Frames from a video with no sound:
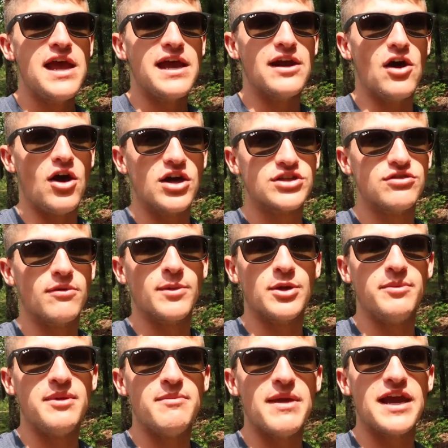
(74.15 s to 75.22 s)
And also I'm
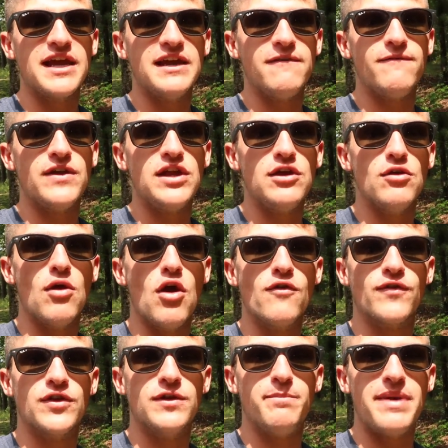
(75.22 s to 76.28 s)
gonna be making a video
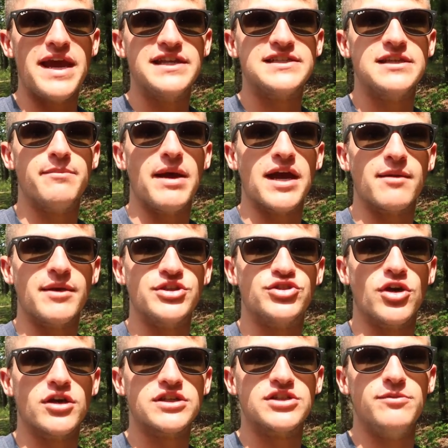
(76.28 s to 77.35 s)
over the baits in the back of my truck.